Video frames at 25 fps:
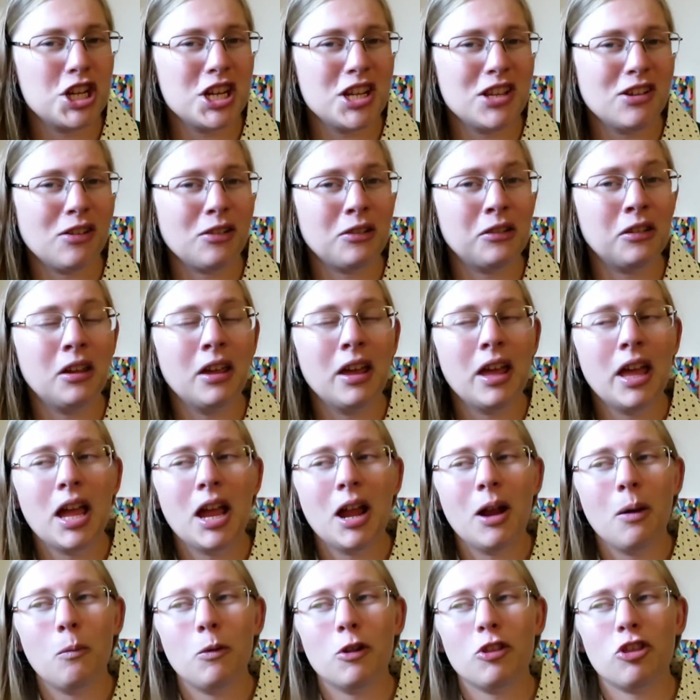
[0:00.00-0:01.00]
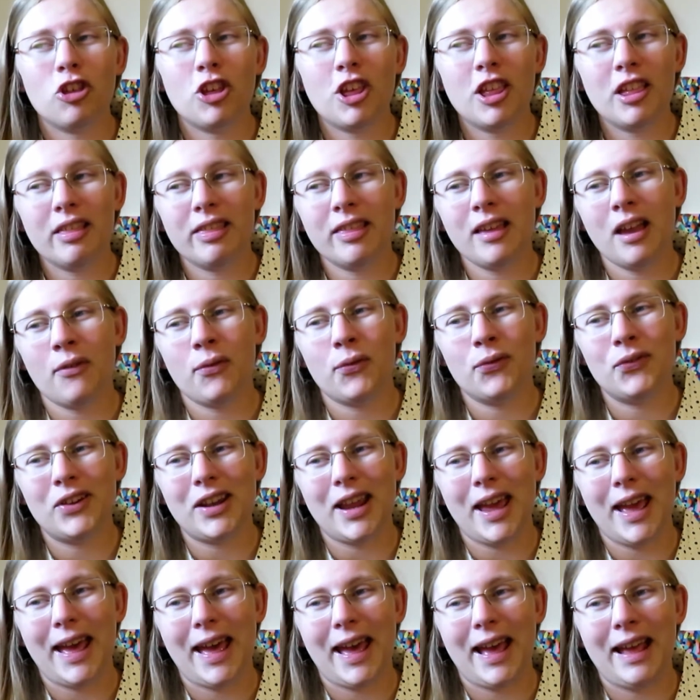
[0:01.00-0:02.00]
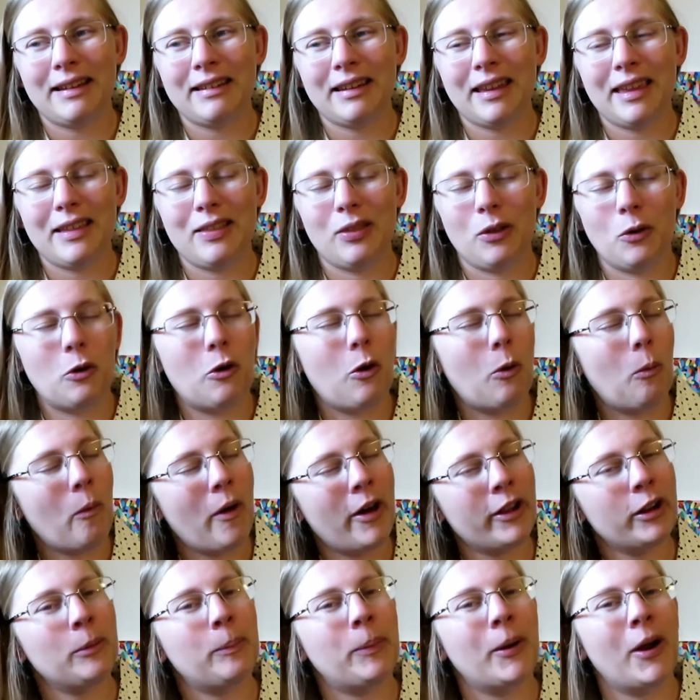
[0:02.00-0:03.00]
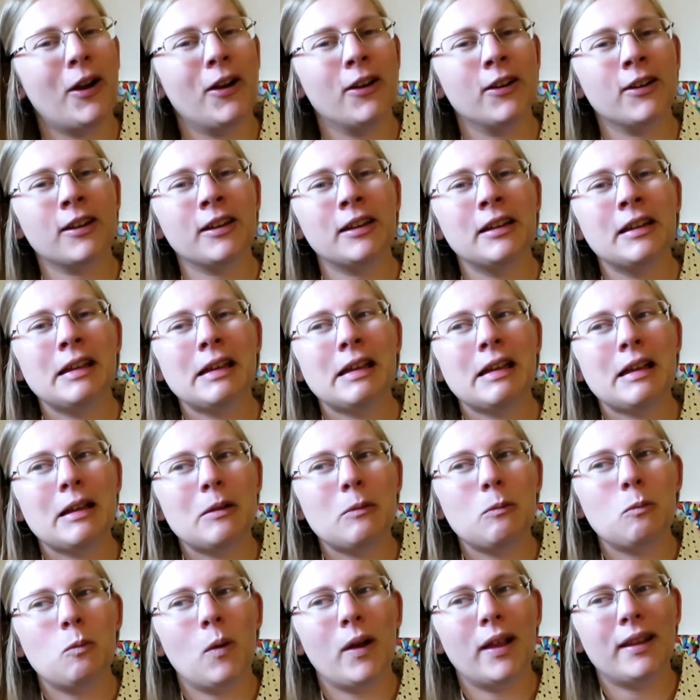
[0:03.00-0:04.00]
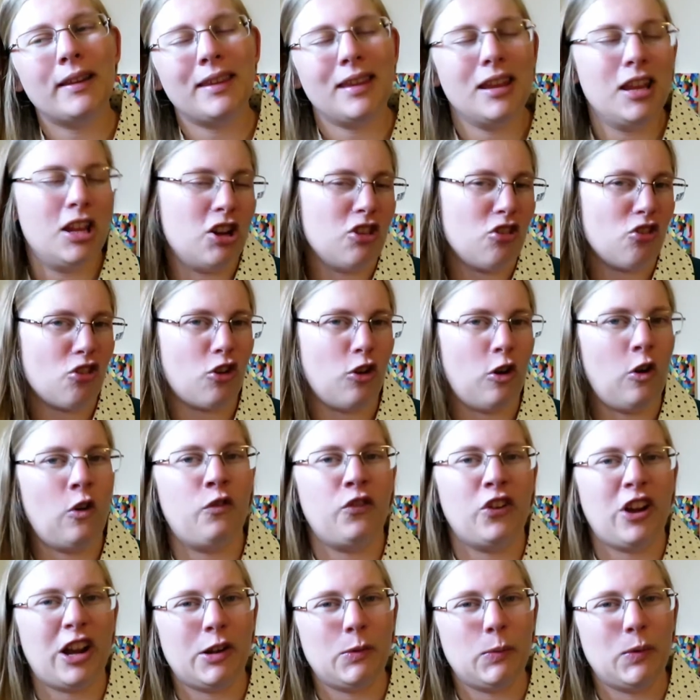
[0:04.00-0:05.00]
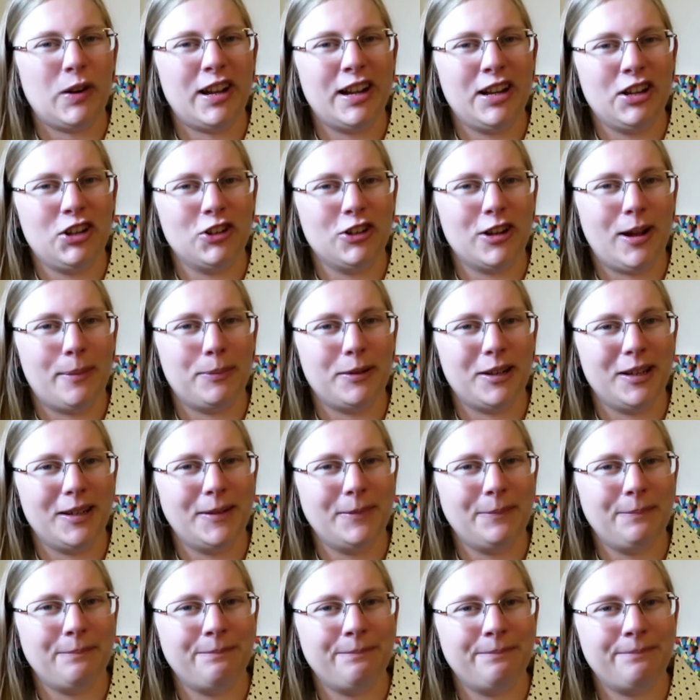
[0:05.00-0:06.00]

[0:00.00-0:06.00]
shield, which he left at a local water park when he and his girlfriend were interrupted.